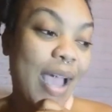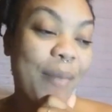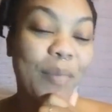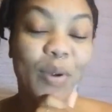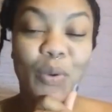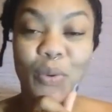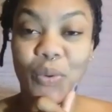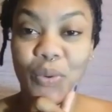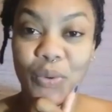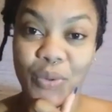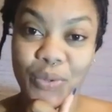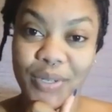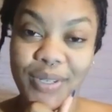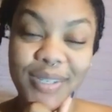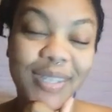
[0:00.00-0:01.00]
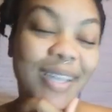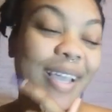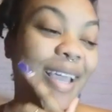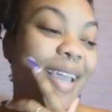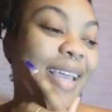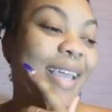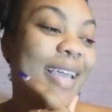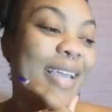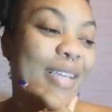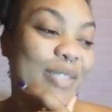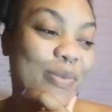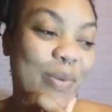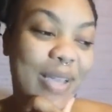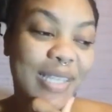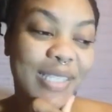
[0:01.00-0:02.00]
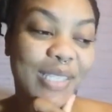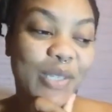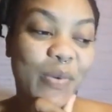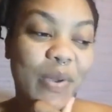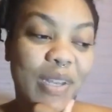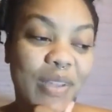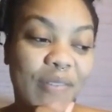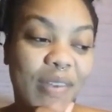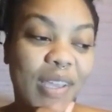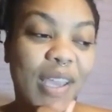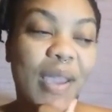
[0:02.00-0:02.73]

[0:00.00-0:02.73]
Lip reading: I'm look good, XYZ, whatever.